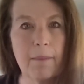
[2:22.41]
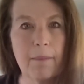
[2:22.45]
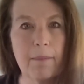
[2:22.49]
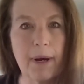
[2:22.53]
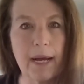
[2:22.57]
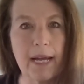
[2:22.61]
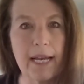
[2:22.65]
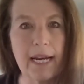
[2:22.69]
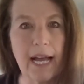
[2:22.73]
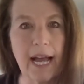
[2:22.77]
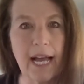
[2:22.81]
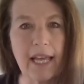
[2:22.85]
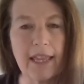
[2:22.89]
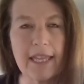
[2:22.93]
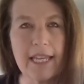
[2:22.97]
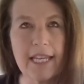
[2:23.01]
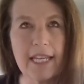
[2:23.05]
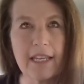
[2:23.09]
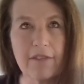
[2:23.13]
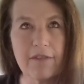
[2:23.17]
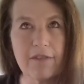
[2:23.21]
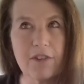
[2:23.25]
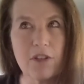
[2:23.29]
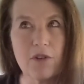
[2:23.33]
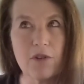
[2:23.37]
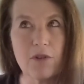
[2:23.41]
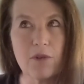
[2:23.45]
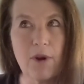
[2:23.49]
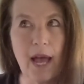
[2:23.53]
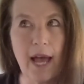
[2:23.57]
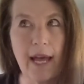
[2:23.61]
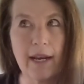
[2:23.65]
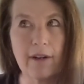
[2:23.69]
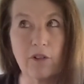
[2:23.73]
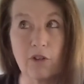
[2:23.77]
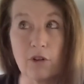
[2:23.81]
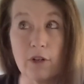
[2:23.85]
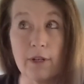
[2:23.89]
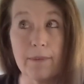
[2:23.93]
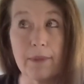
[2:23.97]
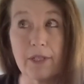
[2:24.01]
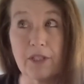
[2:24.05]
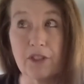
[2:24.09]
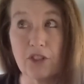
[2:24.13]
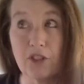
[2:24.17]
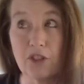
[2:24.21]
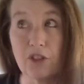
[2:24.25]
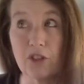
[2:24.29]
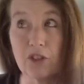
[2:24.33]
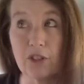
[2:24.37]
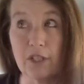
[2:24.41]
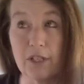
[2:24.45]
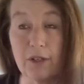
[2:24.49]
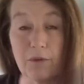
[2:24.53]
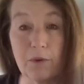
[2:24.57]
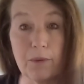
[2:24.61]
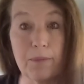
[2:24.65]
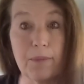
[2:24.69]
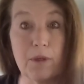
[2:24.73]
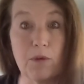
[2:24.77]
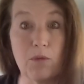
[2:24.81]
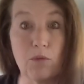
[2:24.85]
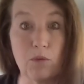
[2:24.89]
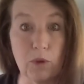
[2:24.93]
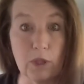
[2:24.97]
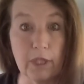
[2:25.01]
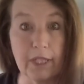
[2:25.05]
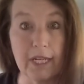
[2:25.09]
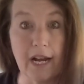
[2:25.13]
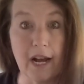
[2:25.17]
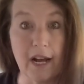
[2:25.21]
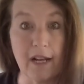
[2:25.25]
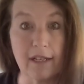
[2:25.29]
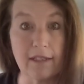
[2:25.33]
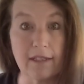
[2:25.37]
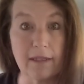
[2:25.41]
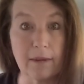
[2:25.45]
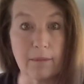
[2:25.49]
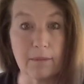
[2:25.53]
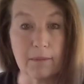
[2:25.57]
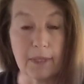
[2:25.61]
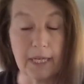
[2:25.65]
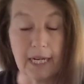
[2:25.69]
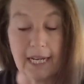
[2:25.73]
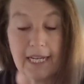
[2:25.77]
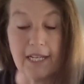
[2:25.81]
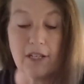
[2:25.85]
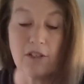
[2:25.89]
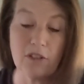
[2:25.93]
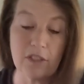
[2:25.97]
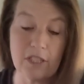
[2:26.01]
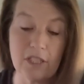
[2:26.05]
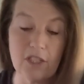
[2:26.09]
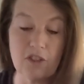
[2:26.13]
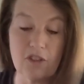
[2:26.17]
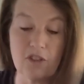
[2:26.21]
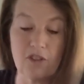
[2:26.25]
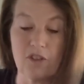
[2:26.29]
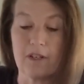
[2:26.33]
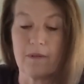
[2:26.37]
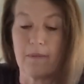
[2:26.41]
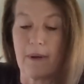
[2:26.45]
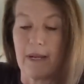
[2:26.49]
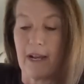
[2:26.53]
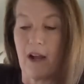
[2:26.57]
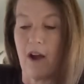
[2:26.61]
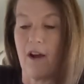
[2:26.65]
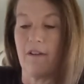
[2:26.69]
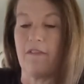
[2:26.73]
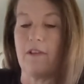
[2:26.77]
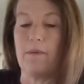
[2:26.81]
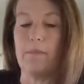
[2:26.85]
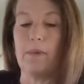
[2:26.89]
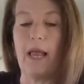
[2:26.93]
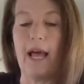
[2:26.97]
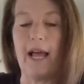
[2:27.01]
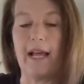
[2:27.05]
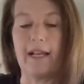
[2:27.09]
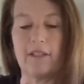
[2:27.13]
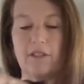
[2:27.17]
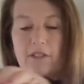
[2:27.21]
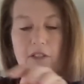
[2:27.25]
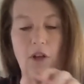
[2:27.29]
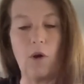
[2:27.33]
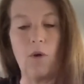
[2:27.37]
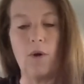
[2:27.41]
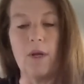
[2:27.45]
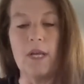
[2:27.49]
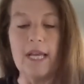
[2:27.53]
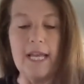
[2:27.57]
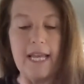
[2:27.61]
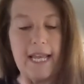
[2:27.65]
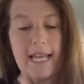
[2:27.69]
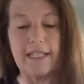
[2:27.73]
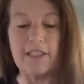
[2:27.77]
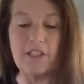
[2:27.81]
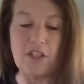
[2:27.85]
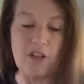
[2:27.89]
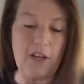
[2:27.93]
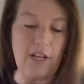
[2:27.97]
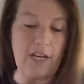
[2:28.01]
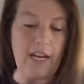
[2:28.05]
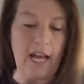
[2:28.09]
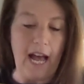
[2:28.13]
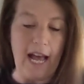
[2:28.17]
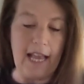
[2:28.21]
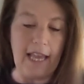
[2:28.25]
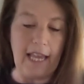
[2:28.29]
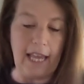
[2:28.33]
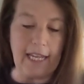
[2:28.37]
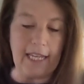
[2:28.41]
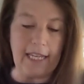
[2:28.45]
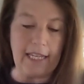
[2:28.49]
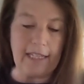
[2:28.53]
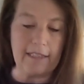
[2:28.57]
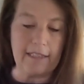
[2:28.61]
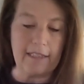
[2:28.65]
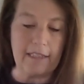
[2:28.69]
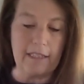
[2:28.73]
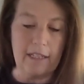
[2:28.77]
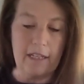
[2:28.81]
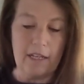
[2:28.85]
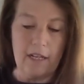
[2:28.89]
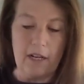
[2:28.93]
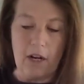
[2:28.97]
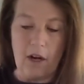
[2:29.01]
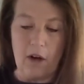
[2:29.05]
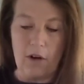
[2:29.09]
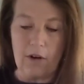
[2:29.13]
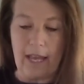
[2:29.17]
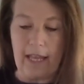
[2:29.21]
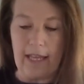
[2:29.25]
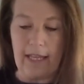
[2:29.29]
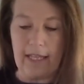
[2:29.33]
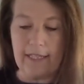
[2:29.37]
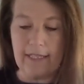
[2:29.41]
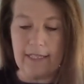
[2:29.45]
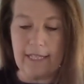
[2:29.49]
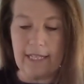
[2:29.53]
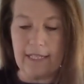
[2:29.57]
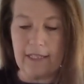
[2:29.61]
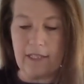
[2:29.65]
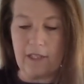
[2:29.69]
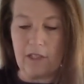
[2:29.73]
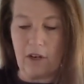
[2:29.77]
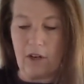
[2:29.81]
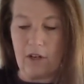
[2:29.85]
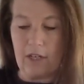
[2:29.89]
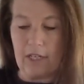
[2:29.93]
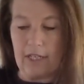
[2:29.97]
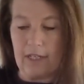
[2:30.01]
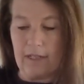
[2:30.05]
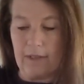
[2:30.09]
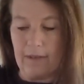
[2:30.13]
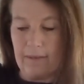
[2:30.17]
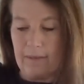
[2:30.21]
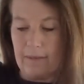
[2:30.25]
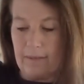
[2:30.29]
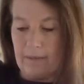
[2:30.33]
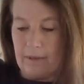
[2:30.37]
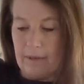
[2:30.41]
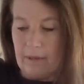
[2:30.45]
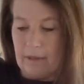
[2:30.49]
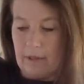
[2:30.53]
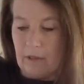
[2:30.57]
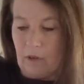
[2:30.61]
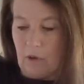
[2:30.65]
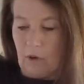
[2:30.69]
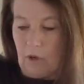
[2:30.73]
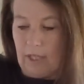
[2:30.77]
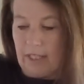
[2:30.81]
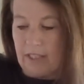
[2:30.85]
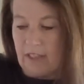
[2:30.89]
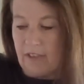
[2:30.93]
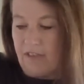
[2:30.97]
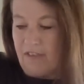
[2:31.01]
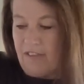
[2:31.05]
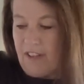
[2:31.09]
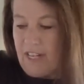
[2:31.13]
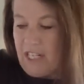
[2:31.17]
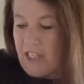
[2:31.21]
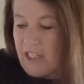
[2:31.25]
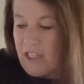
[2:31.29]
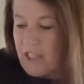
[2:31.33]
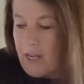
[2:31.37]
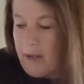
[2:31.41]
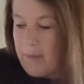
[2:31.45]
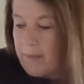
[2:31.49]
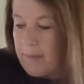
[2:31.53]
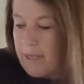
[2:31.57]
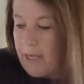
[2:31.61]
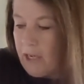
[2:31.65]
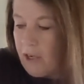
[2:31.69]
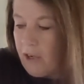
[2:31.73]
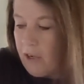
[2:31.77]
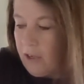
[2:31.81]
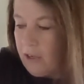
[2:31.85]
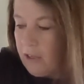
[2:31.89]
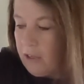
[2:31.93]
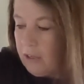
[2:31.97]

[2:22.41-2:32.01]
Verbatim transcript: but I think if you had cream and sugar, it would be really awesome. But I usually just drink my coffee black, so it's good. I like it. Okay, let's get started. Let's finish up here.